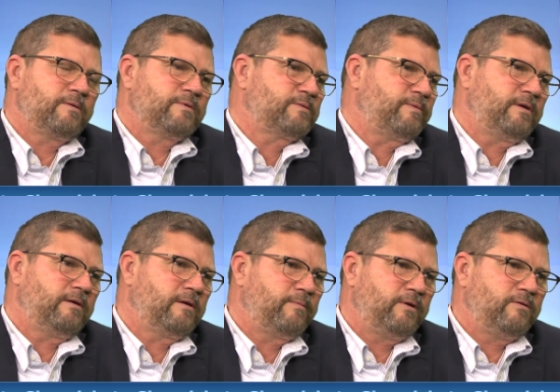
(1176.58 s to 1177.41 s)
There must
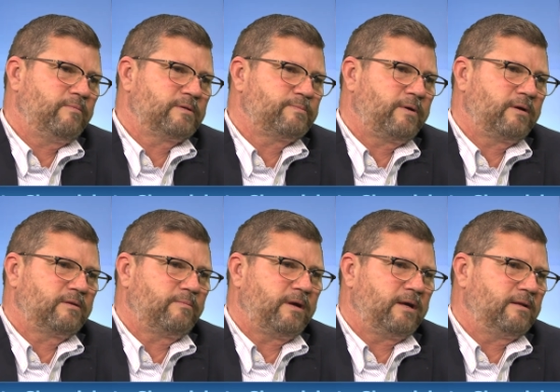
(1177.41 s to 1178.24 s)
be. I mean, you must be on
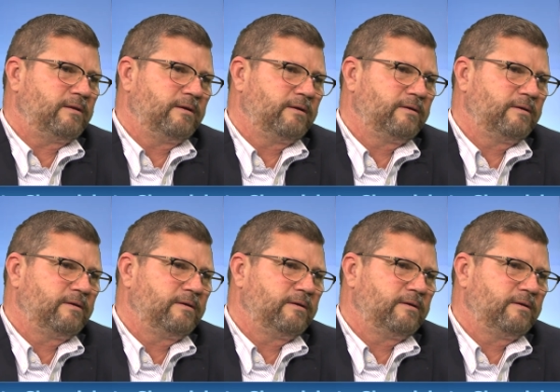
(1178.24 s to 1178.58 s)
demand.